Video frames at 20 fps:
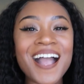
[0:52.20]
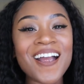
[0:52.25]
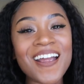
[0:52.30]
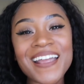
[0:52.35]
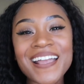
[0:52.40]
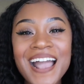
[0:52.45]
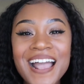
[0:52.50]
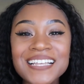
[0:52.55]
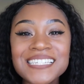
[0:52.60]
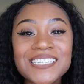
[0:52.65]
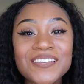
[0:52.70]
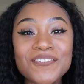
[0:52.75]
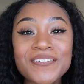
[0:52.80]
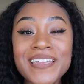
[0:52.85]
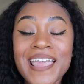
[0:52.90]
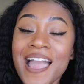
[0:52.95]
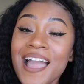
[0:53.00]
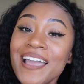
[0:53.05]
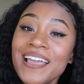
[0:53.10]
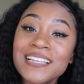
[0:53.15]
right, guys, so
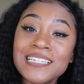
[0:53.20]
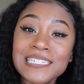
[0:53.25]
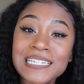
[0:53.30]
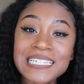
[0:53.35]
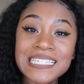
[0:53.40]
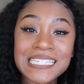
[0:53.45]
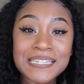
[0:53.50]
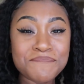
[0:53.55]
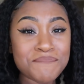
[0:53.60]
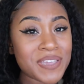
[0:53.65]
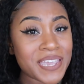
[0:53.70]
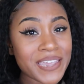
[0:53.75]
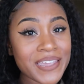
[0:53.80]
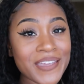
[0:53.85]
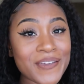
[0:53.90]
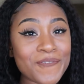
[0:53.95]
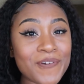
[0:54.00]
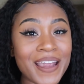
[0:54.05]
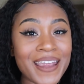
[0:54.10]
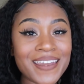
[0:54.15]
yeah, it's just
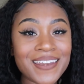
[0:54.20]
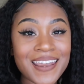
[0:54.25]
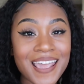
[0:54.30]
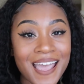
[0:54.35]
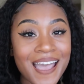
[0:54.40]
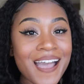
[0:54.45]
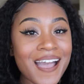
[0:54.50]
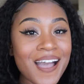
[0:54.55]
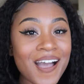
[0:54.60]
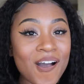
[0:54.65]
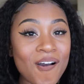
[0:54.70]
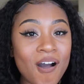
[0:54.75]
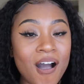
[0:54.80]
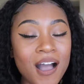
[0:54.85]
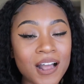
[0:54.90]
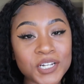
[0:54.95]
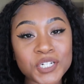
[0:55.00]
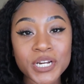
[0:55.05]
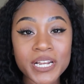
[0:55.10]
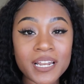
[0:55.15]
me right now.
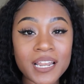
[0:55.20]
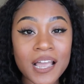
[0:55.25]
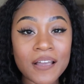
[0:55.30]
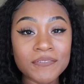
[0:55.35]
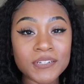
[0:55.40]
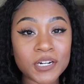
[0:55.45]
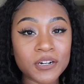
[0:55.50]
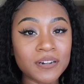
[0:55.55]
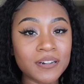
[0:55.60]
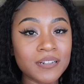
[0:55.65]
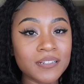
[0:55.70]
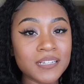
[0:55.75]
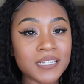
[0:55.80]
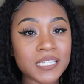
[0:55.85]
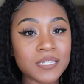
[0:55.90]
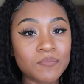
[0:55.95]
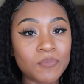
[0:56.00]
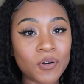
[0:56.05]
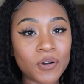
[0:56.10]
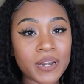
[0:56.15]
Andre left early
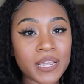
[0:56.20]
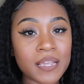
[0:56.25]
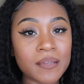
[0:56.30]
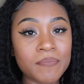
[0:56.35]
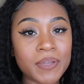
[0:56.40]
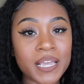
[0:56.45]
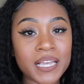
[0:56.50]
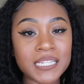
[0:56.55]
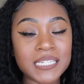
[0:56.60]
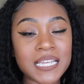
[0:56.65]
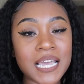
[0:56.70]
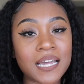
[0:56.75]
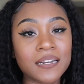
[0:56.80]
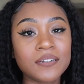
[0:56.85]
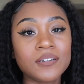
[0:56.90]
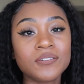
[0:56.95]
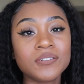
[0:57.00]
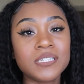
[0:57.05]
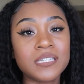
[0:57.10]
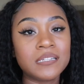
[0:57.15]
this morning because he had
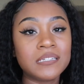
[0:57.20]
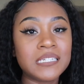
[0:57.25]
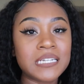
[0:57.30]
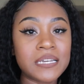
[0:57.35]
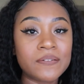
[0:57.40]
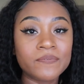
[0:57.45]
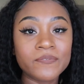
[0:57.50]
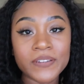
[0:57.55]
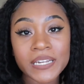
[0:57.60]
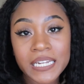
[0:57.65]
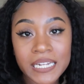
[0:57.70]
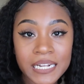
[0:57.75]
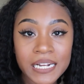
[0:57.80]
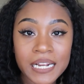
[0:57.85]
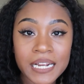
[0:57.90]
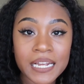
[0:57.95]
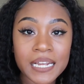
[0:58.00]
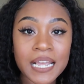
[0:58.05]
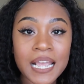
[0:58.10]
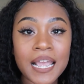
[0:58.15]
to go to the
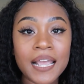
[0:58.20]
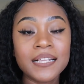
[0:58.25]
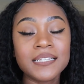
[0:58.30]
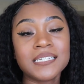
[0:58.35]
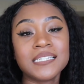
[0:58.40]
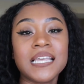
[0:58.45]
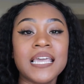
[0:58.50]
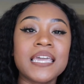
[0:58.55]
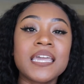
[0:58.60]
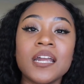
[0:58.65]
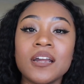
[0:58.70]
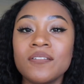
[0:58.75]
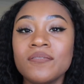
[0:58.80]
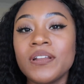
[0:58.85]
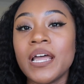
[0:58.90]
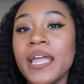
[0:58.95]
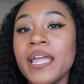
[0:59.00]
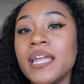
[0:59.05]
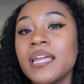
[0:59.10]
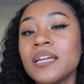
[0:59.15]
DMV to take care of
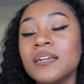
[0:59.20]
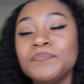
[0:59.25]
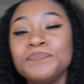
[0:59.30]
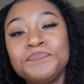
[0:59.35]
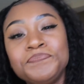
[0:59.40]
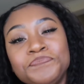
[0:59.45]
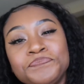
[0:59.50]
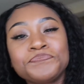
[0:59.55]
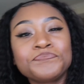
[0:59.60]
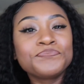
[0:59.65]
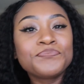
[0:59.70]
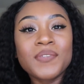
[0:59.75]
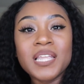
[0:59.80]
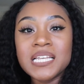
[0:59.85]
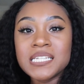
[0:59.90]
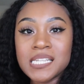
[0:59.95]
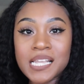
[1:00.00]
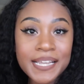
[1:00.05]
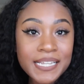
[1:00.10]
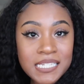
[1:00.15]
like
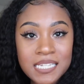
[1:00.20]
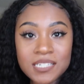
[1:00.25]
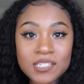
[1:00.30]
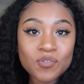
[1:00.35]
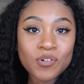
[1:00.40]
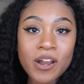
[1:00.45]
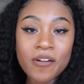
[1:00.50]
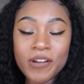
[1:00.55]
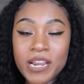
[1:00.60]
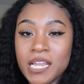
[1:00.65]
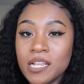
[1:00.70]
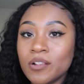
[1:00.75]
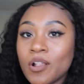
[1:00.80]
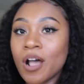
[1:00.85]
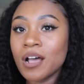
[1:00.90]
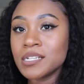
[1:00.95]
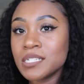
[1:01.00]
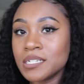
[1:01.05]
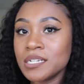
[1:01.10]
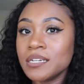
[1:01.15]
his license or whatever. He
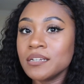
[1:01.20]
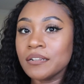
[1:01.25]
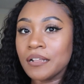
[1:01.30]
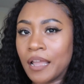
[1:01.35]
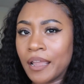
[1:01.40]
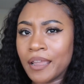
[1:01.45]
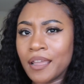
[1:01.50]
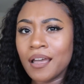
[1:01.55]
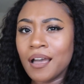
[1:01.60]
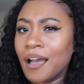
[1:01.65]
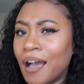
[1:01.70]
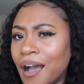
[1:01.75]
lost it like